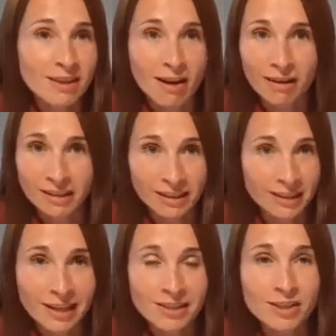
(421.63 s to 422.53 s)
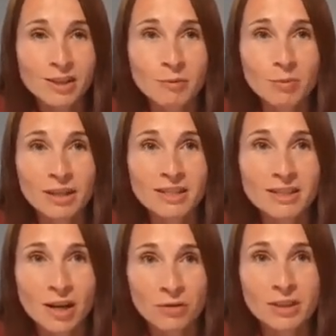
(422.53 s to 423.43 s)
that aren't in Anderston, places
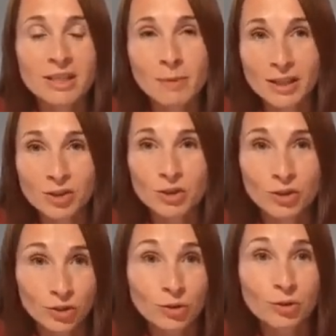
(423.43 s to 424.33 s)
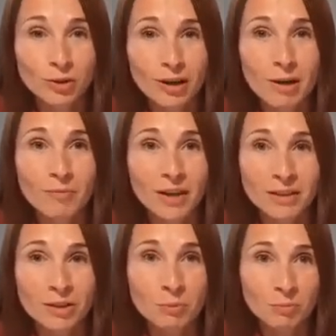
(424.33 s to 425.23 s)
that are really special to you, and
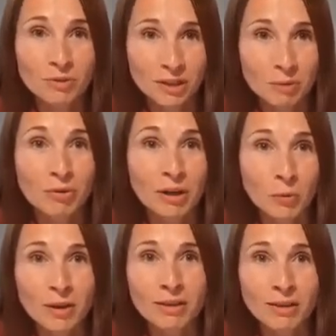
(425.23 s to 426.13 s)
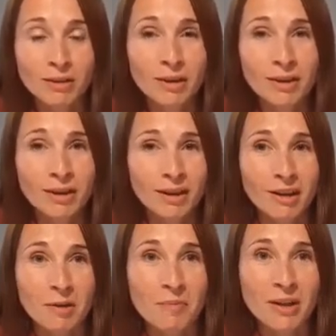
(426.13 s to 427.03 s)
that you bring with you,
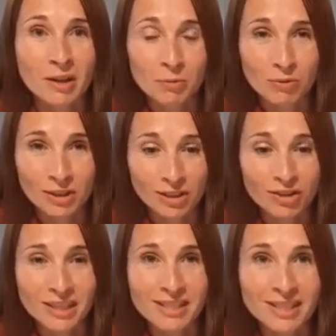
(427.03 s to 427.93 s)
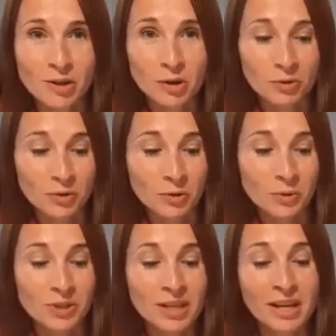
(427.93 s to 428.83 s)
and it would be really great to see all of
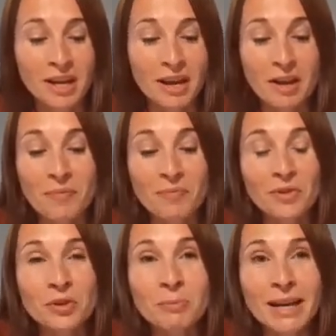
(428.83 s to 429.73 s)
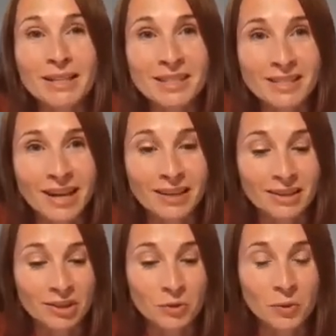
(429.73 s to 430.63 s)
those. You might decide that
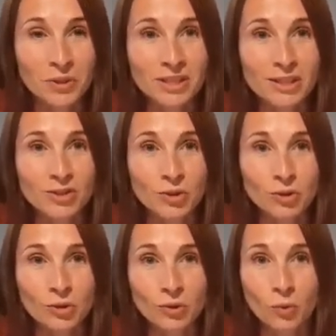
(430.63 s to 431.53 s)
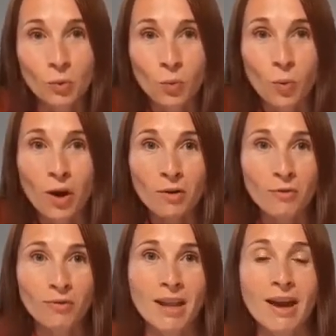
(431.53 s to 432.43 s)
you want to do one
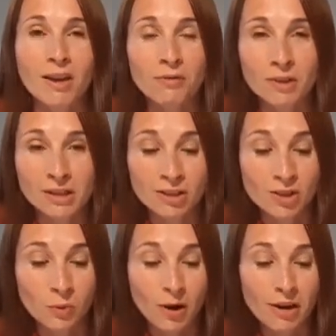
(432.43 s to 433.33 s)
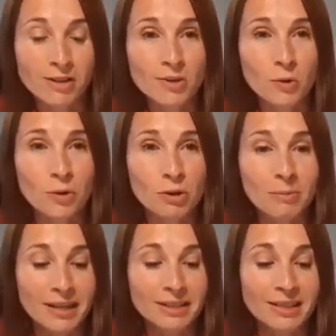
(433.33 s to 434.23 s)
flag for each word, or you
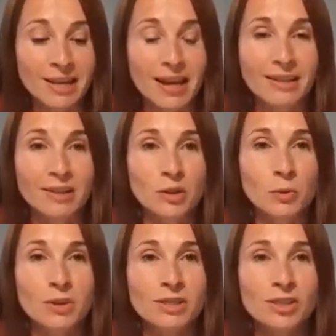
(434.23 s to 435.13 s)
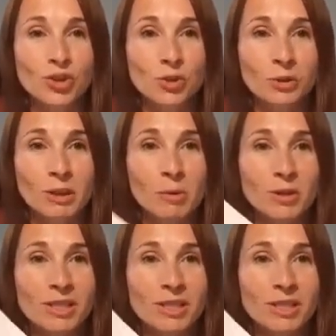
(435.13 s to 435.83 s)
might decide that you want to join them all